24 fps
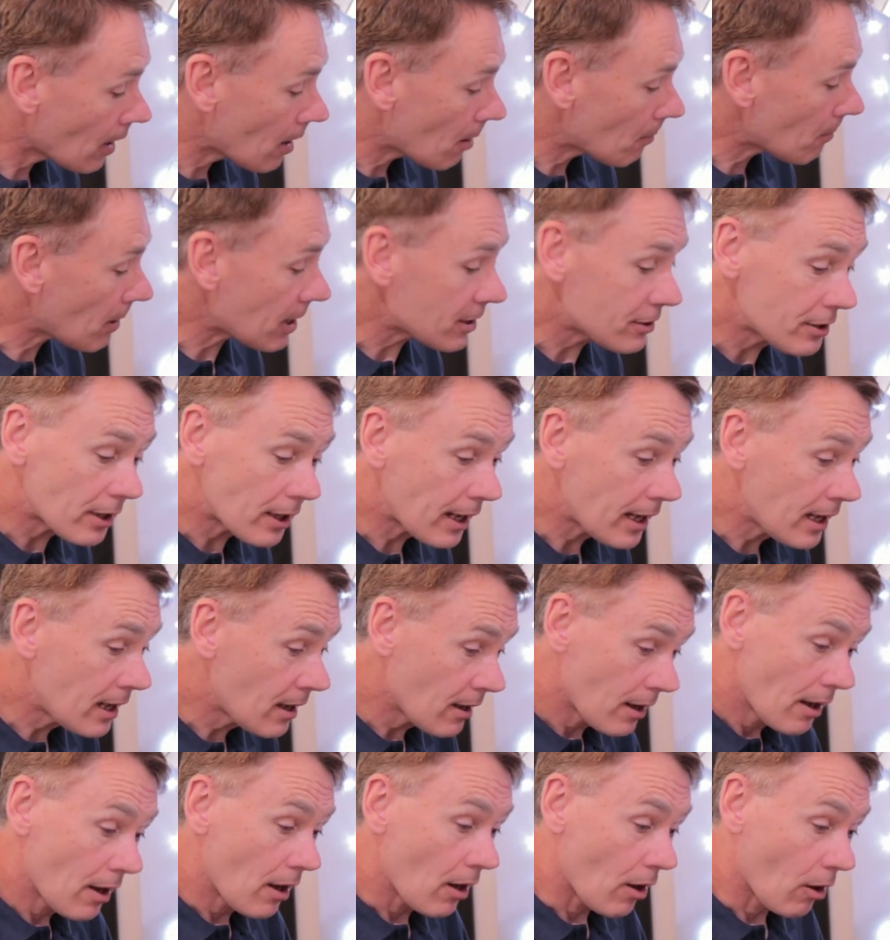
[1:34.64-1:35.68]
Basically,
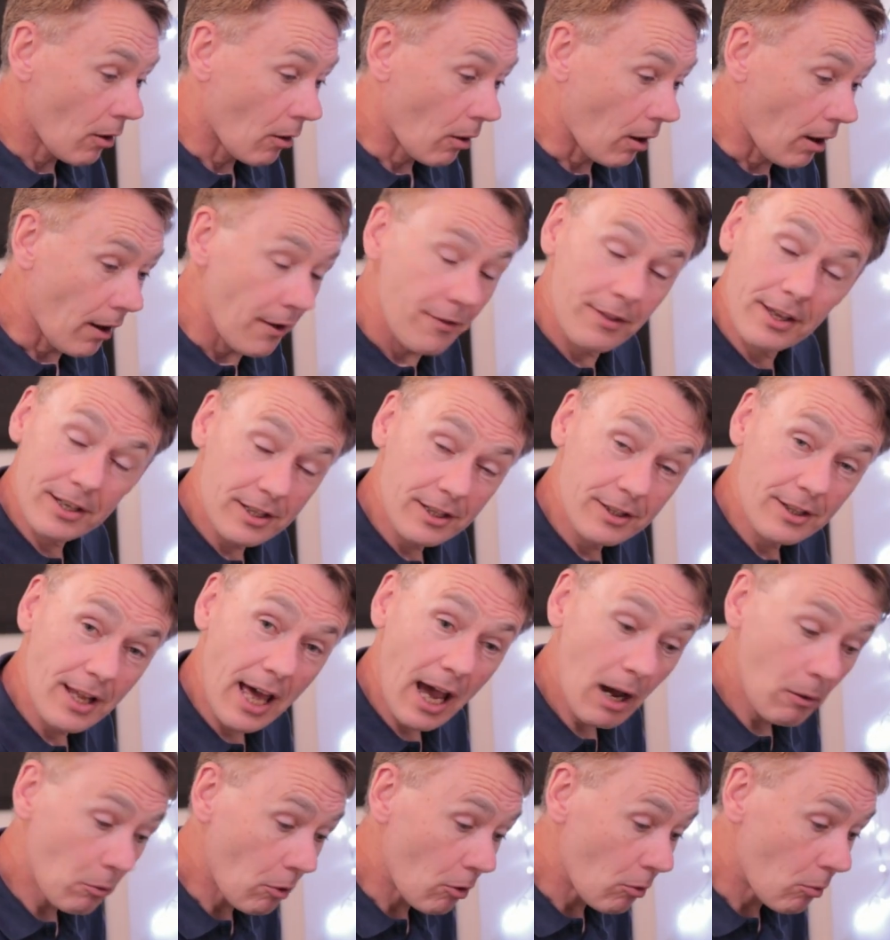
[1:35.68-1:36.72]
this is
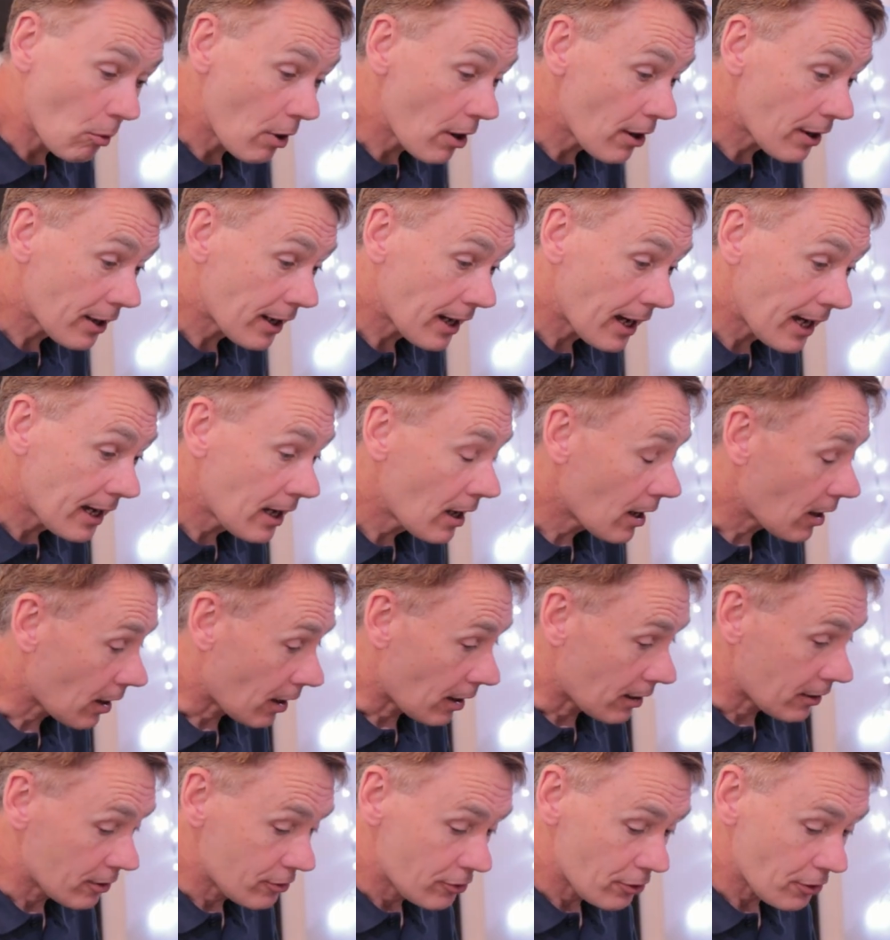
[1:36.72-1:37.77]
now all working
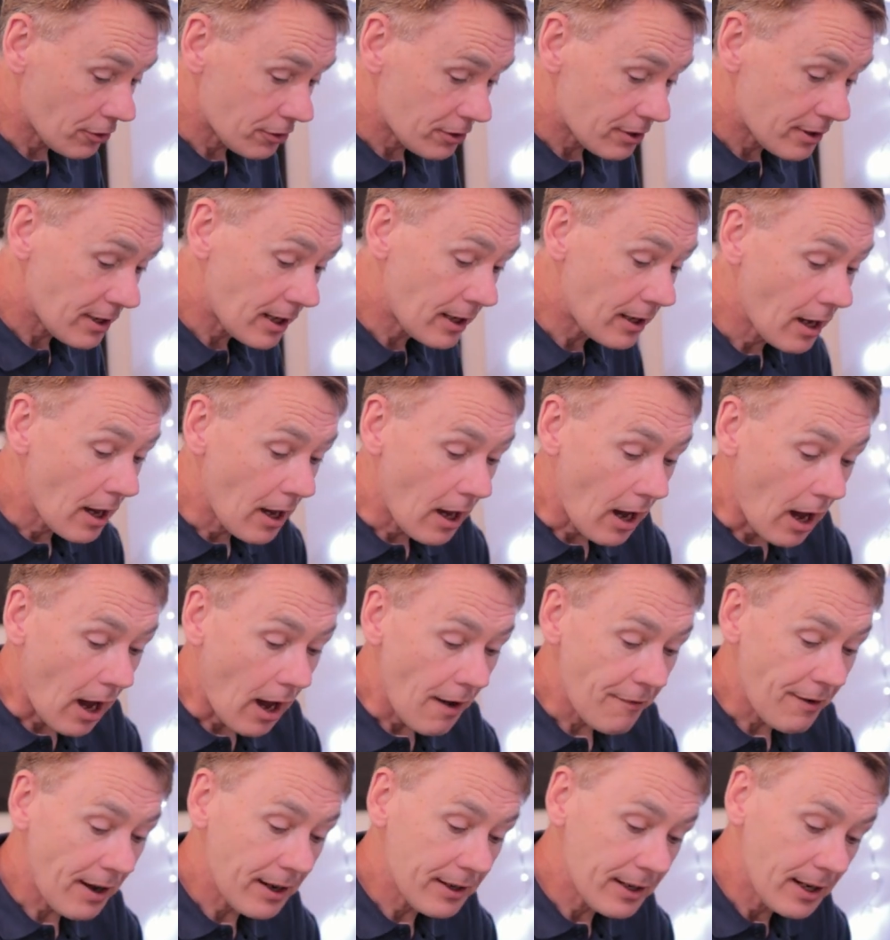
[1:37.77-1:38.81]
and adjusted.
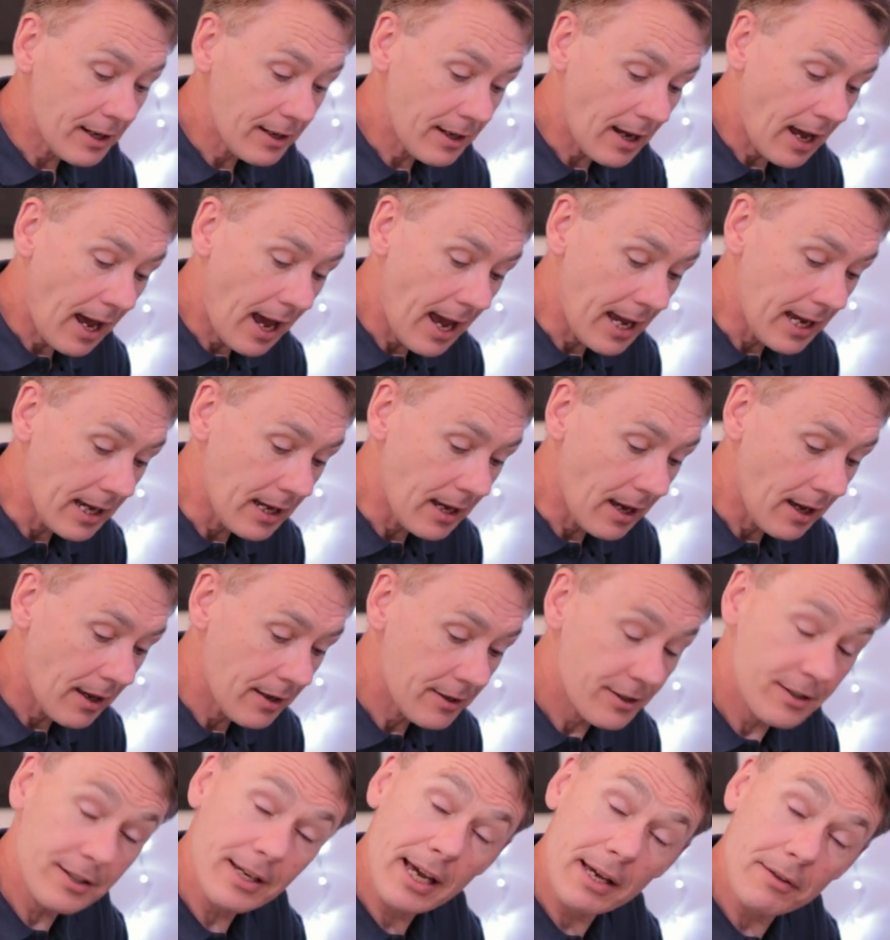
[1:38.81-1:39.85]
I've added a
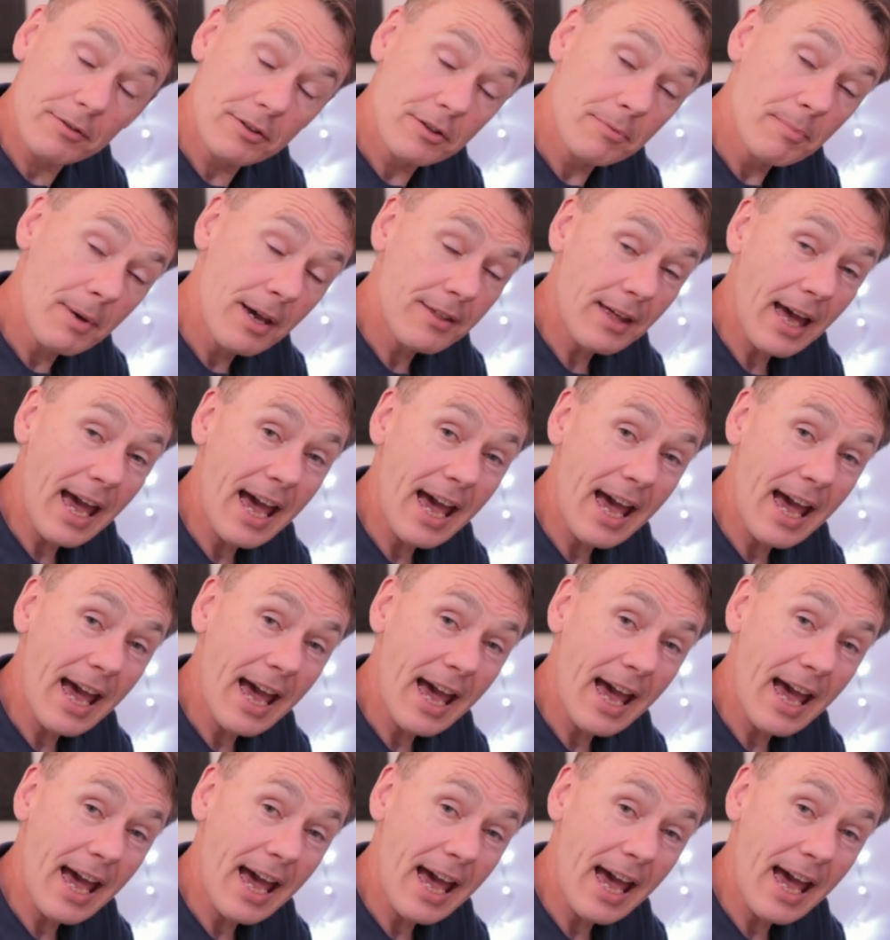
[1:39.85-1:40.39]
Soundsmith